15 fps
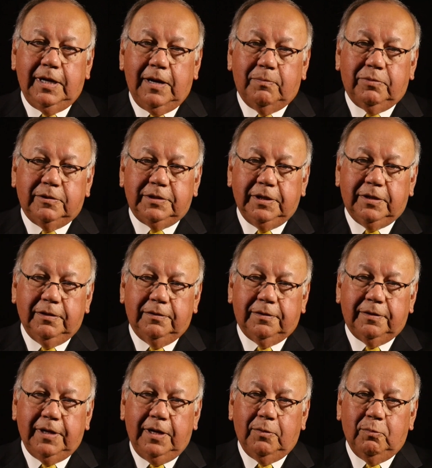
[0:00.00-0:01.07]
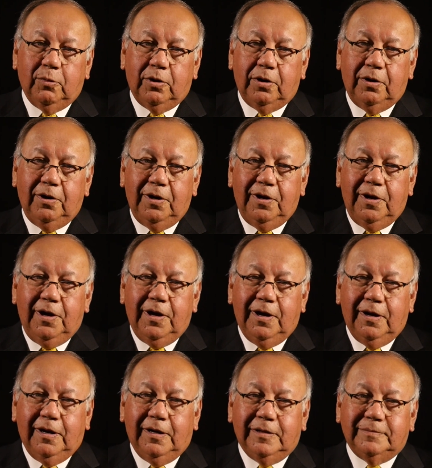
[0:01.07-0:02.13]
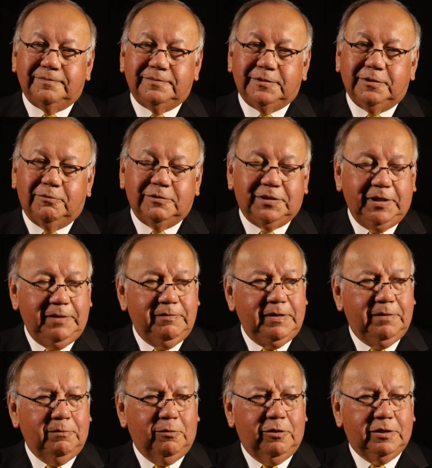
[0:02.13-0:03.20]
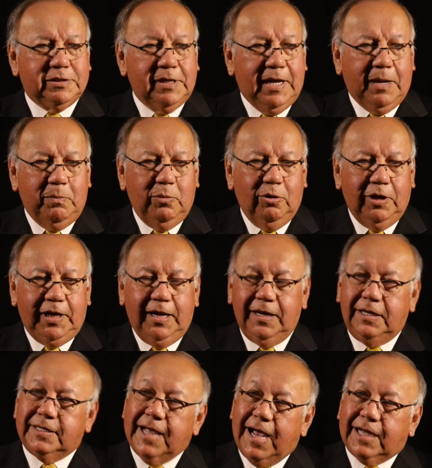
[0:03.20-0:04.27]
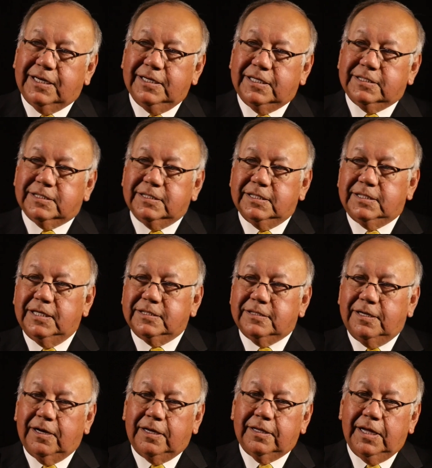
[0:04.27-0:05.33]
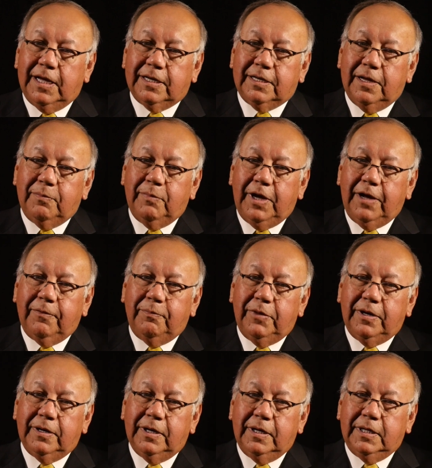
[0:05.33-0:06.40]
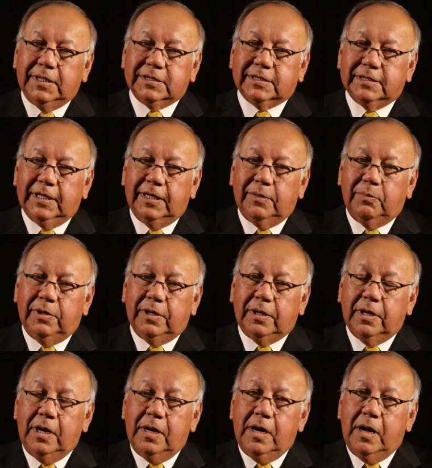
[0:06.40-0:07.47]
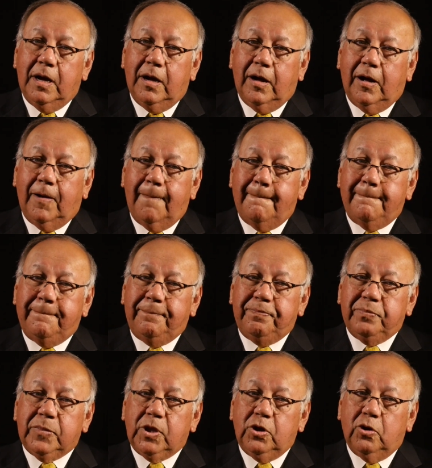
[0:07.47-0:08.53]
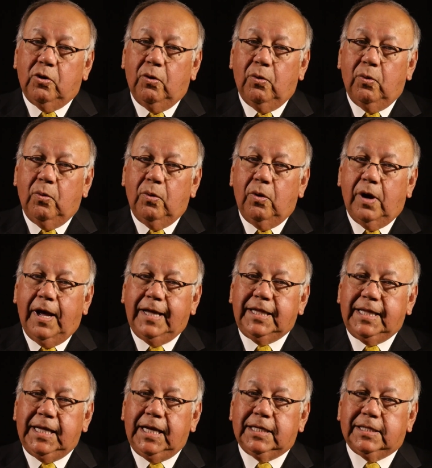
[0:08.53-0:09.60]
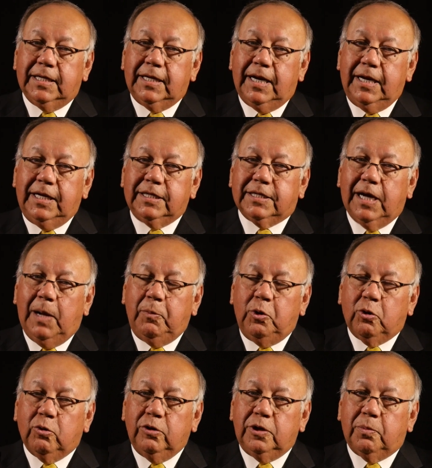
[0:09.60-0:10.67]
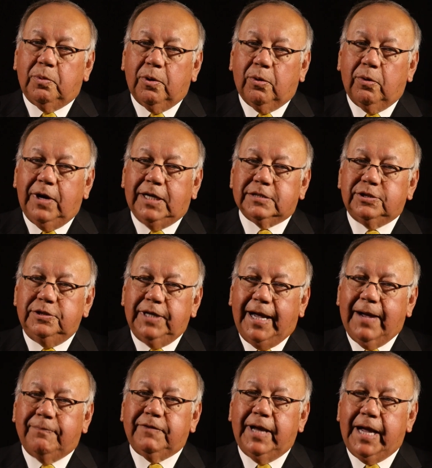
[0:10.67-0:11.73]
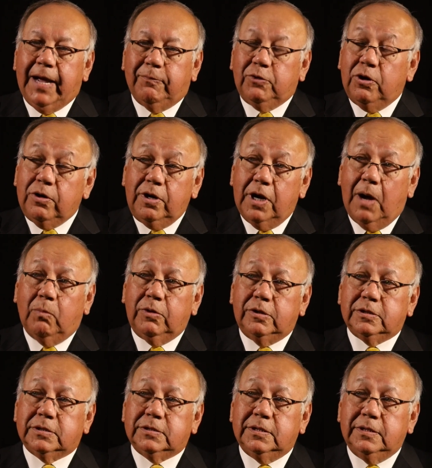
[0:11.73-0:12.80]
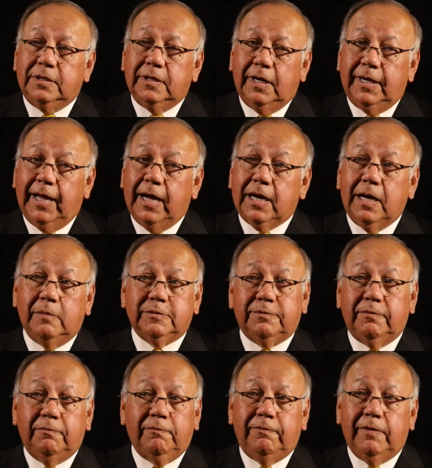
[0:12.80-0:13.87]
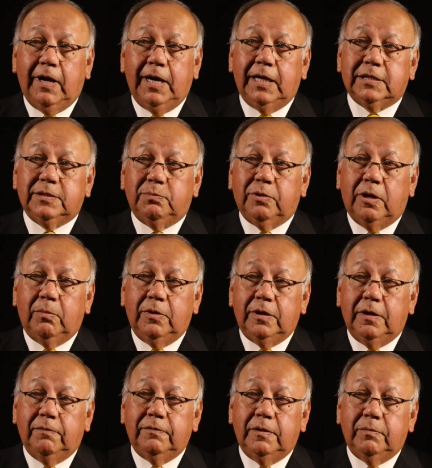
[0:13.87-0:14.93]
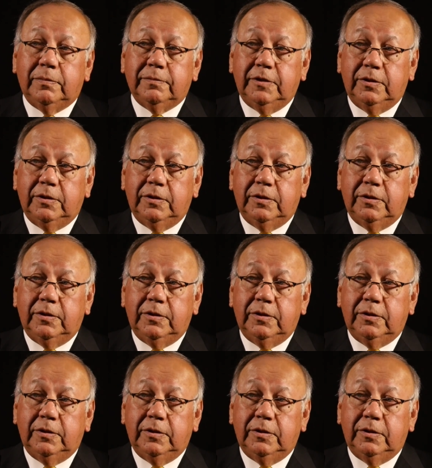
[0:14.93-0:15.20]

that particular thing where there was even words like bullying tactics and things like that may have been said, but I think that anytime you're going to progress, you have to have good numbers, mm-hmm. and that comes from the finance department of the,